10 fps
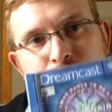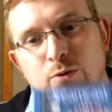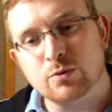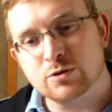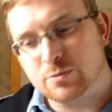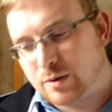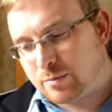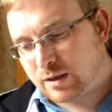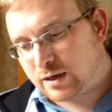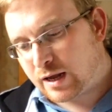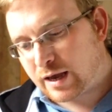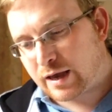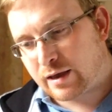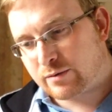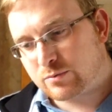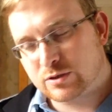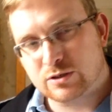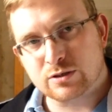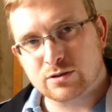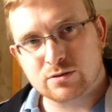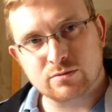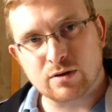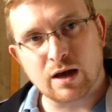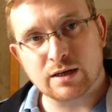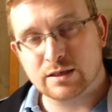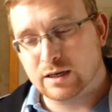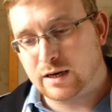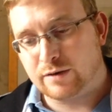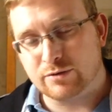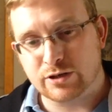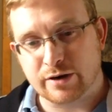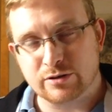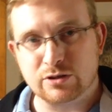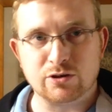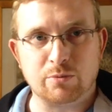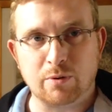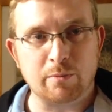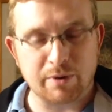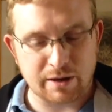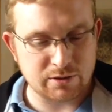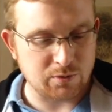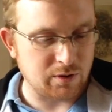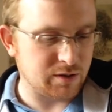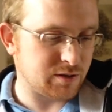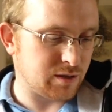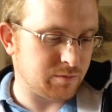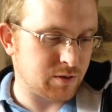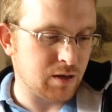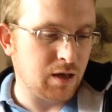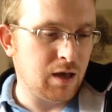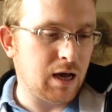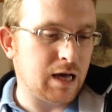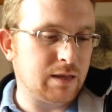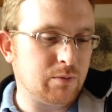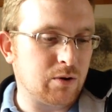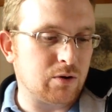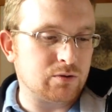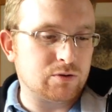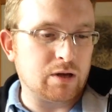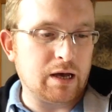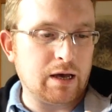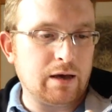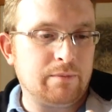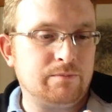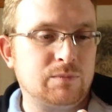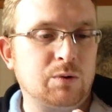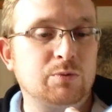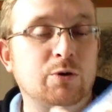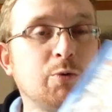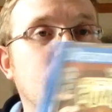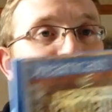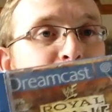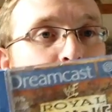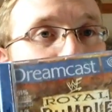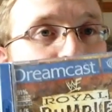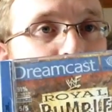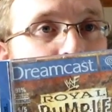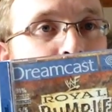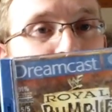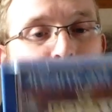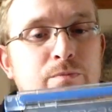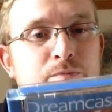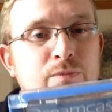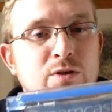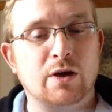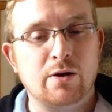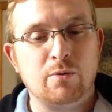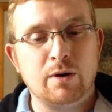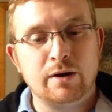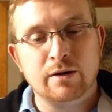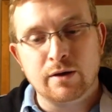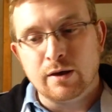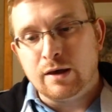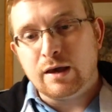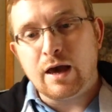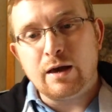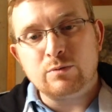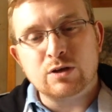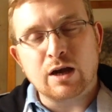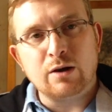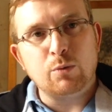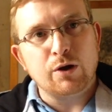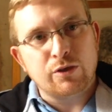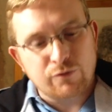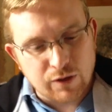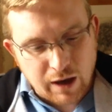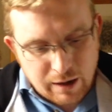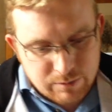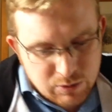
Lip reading: Who Wants to Be a Millionaire, which is I see in every charity shop on PS1 it seems. And then we've got WWF Royal Rumble. So yeah, it was kind of worth it for the games.